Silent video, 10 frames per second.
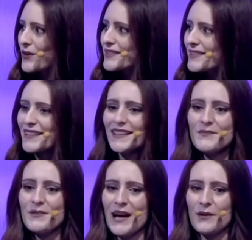but how we've
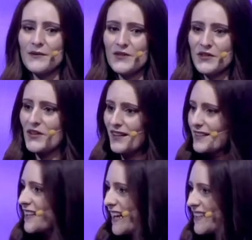just not connected
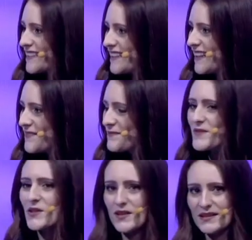yet. So this is
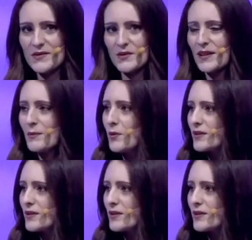really important.